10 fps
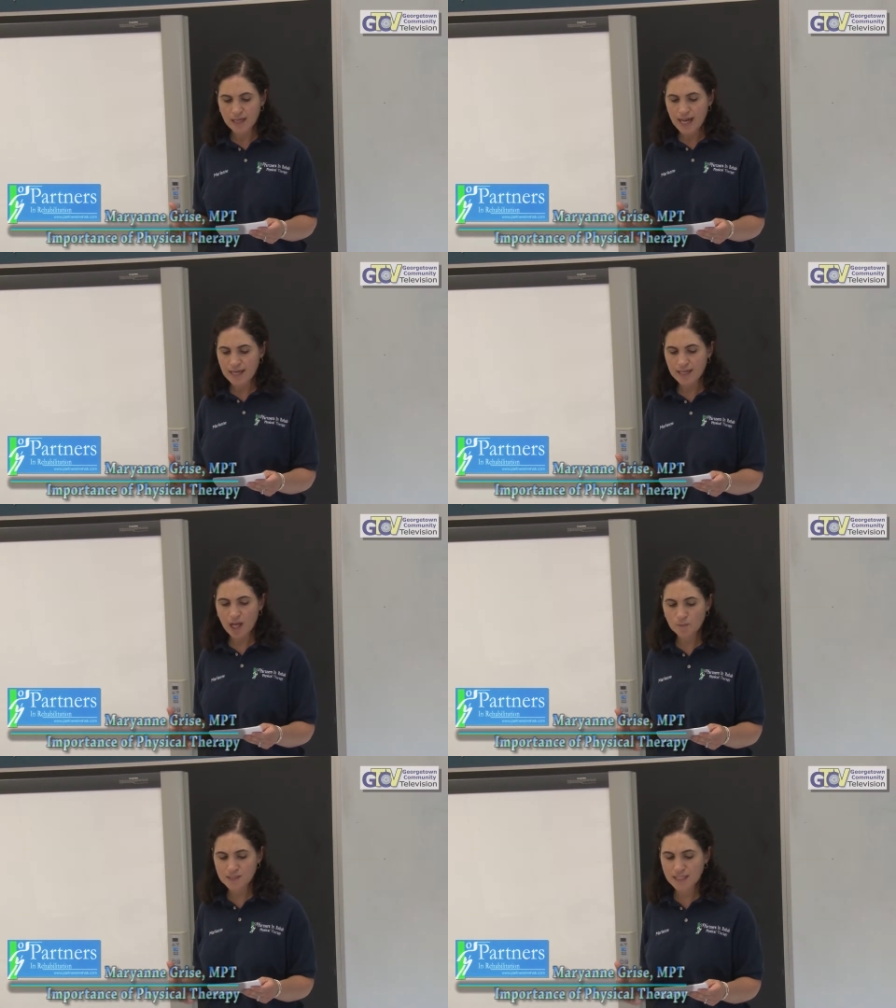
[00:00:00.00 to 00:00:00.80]
and it
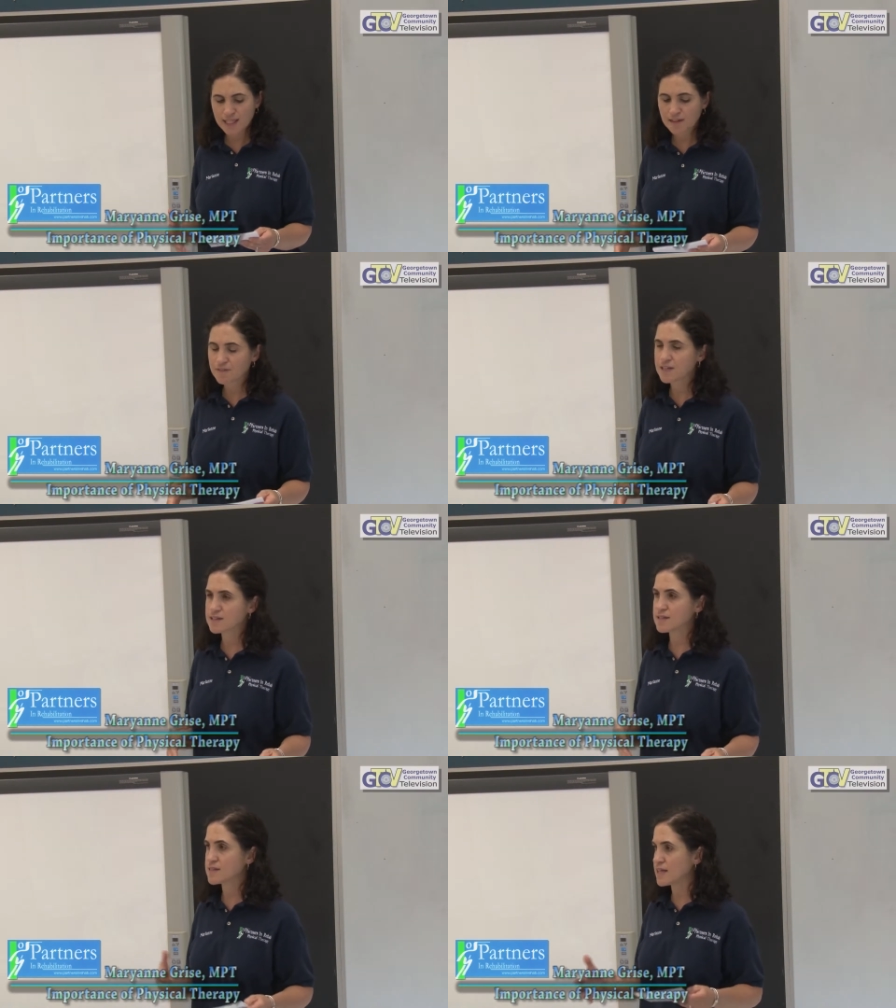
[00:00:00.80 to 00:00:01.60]
helps give us
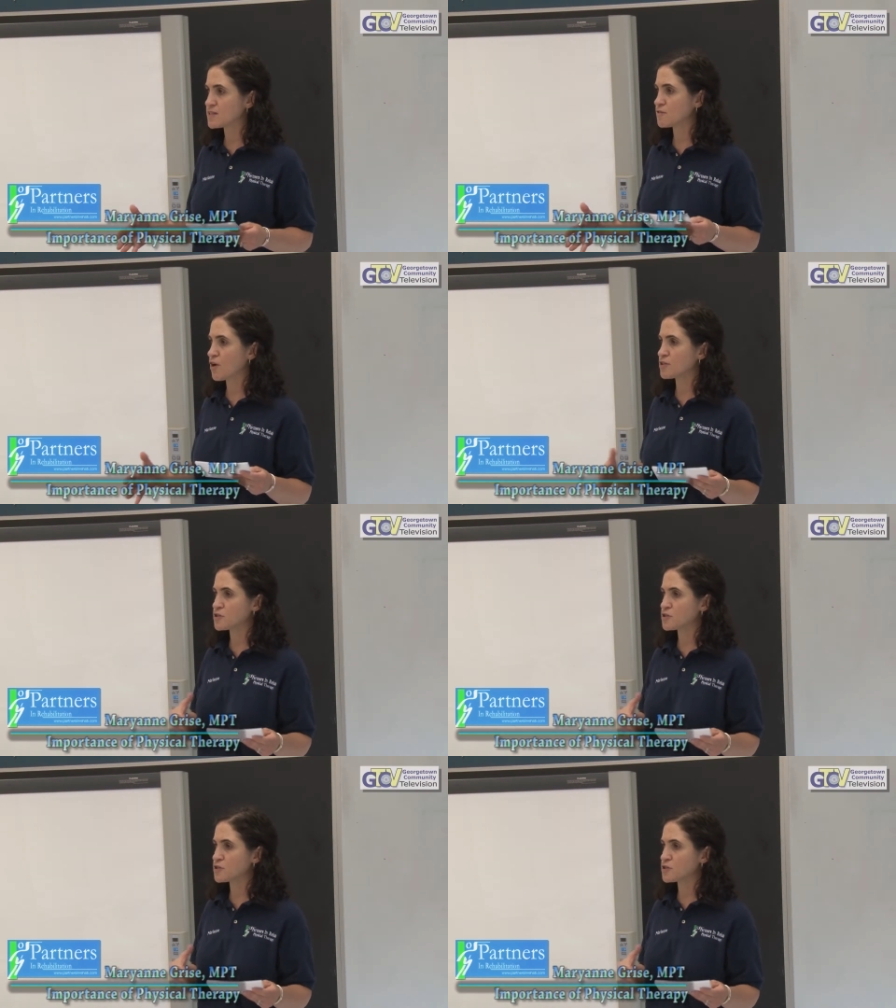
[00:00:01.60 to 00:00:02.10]
a sense of our